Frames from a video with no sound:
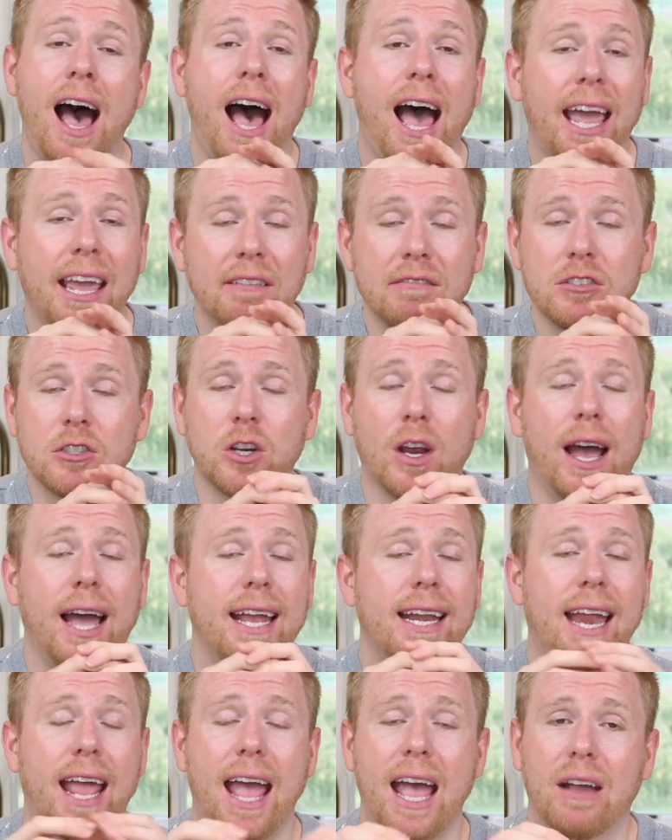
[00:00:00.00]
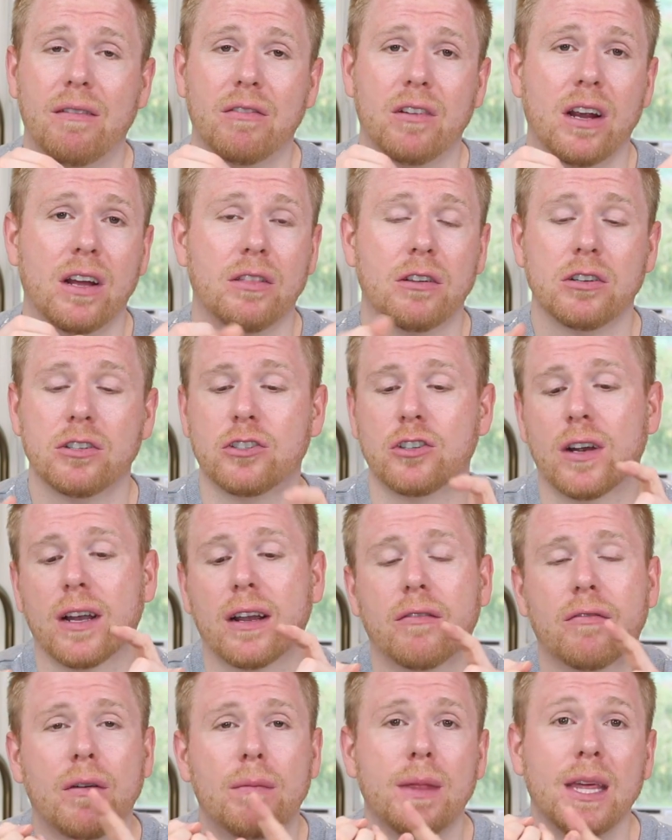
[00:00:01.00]
I have tried every other
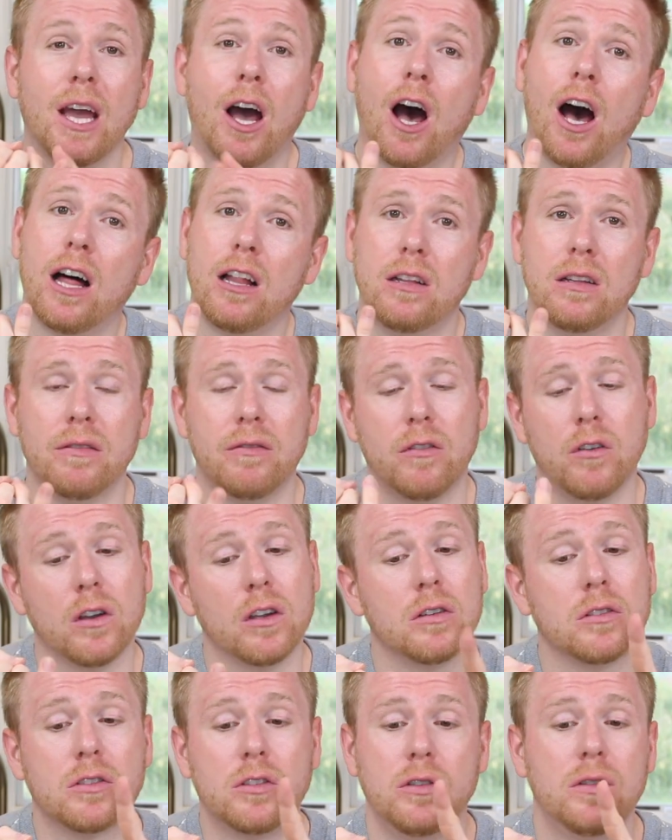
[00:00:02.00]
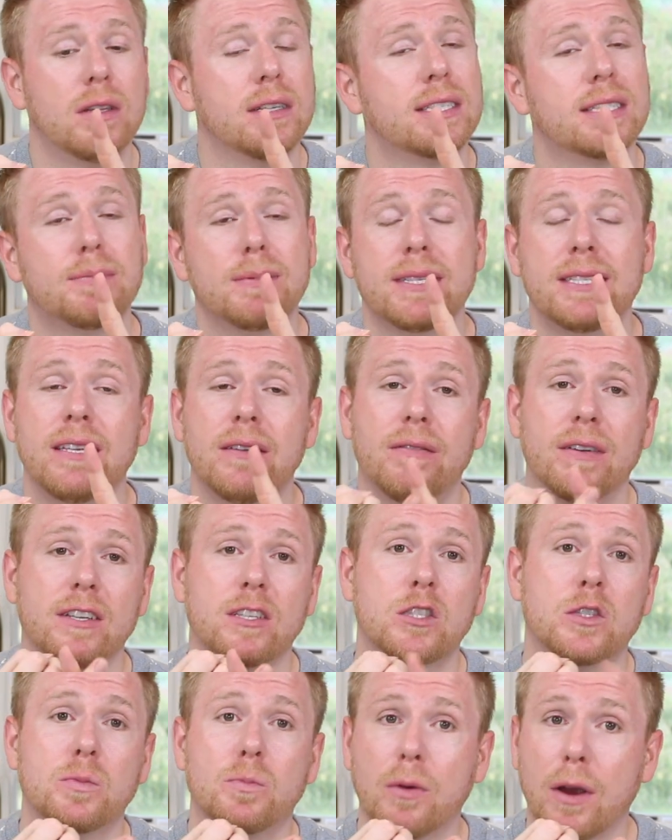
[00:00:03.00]
trick from the olive oil to the
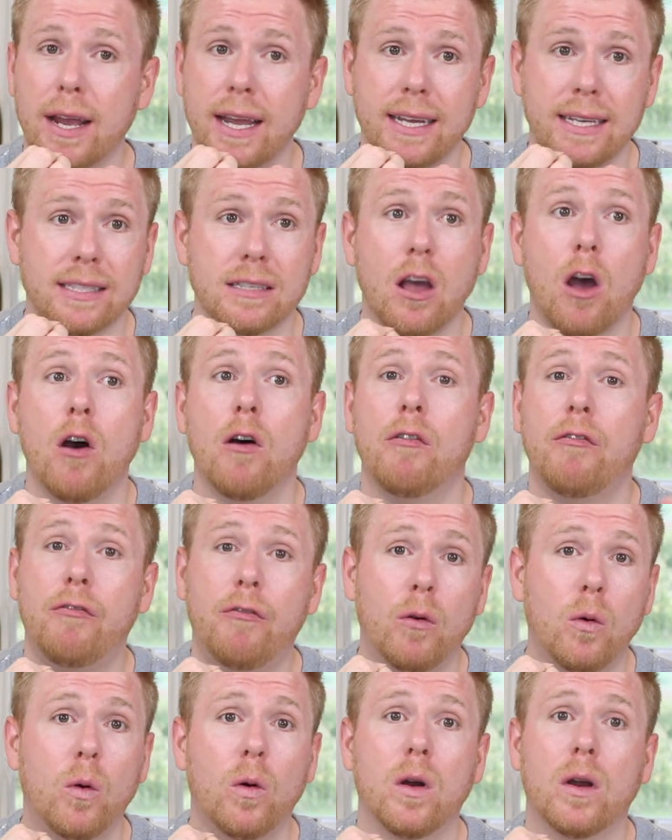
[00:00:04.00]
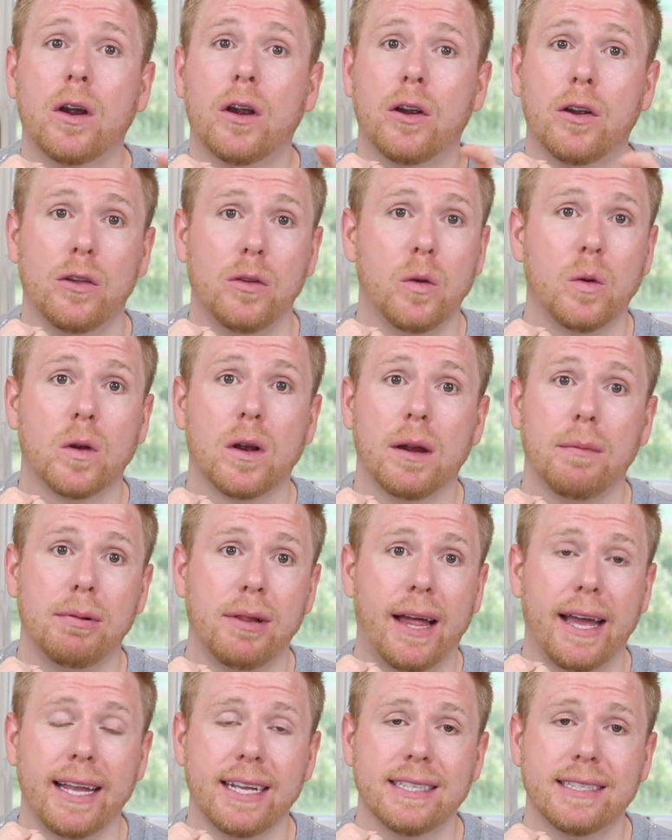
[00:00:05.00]
specific sprays for your
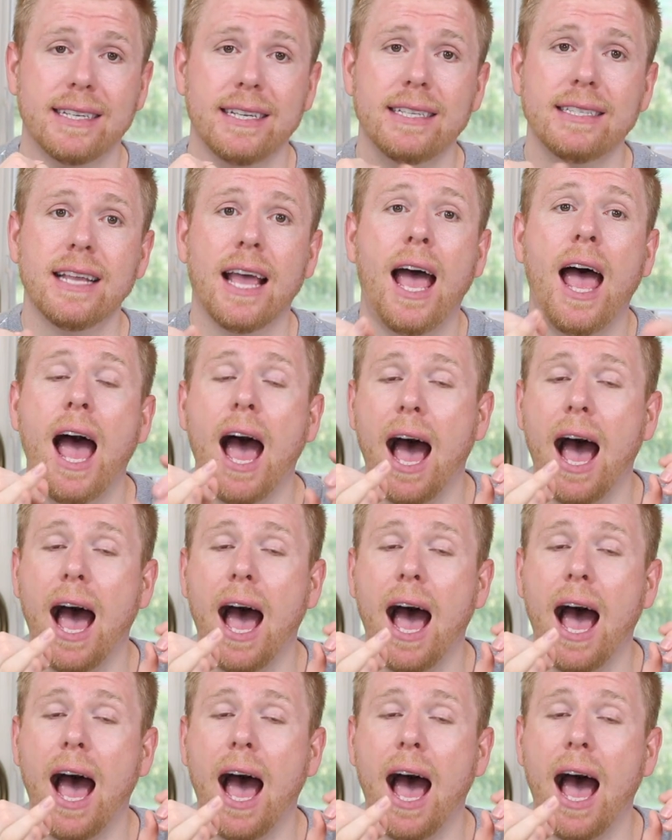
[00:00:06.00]
appliances.